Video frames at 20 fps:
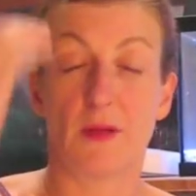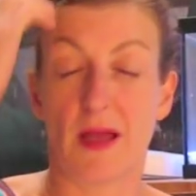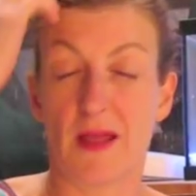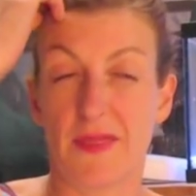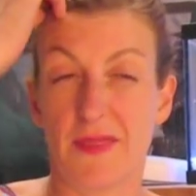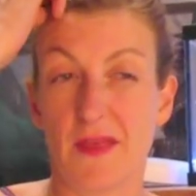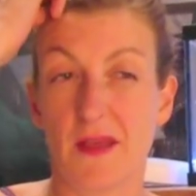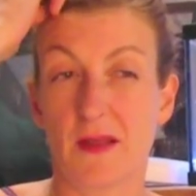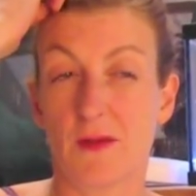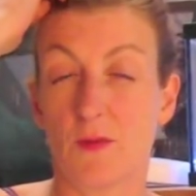I
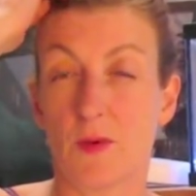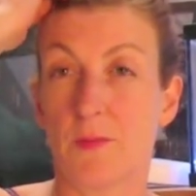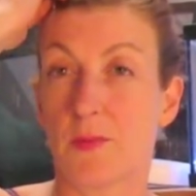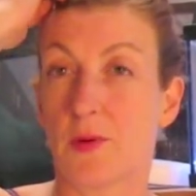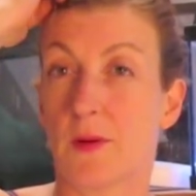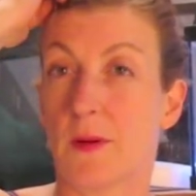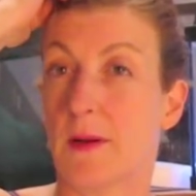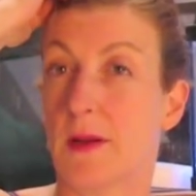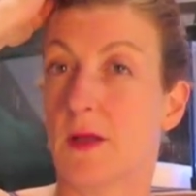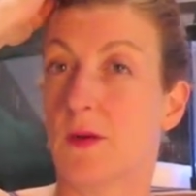think we
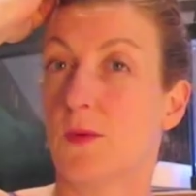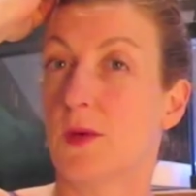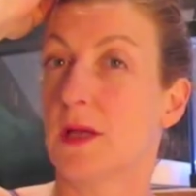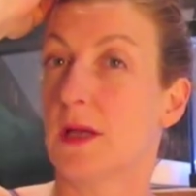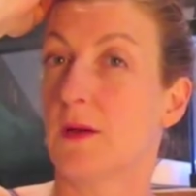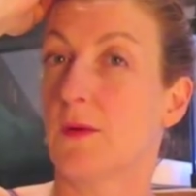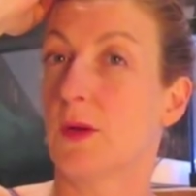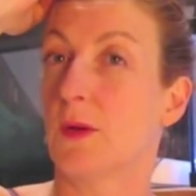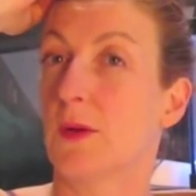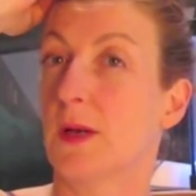probably
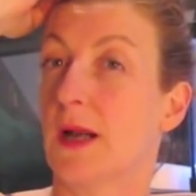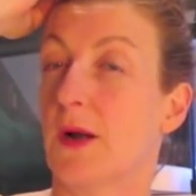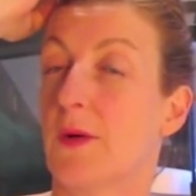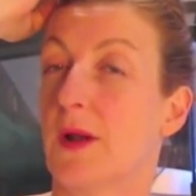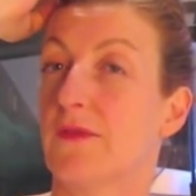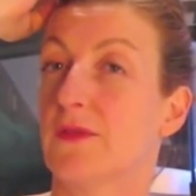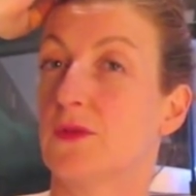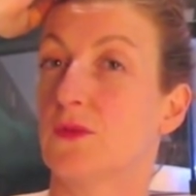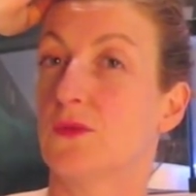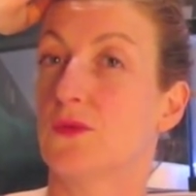will, we will
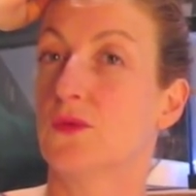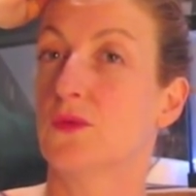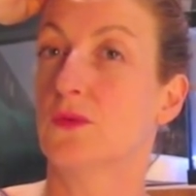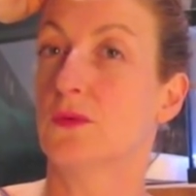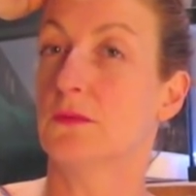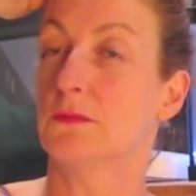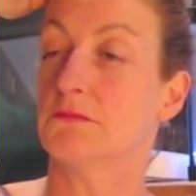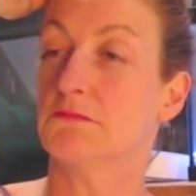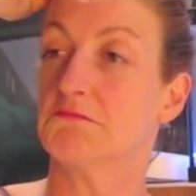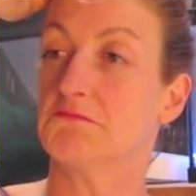arrive to
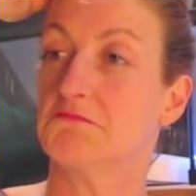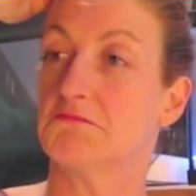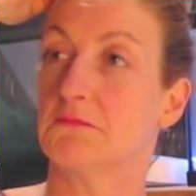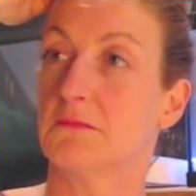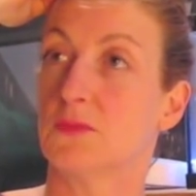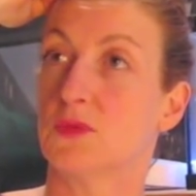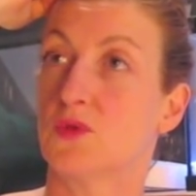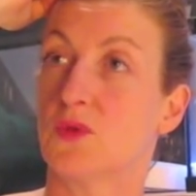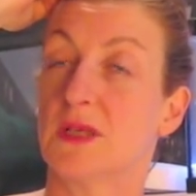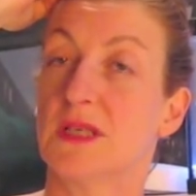do
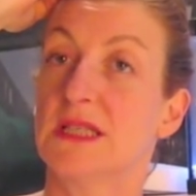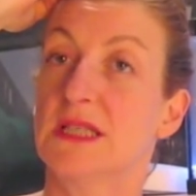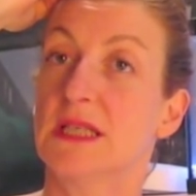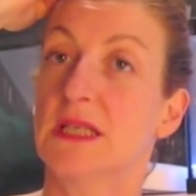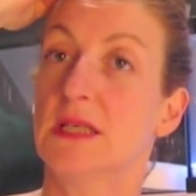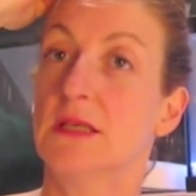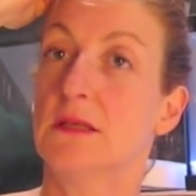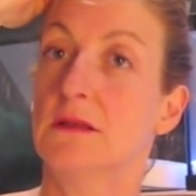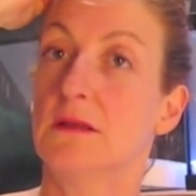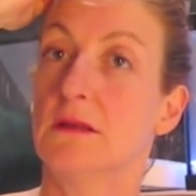
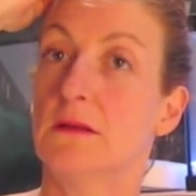20,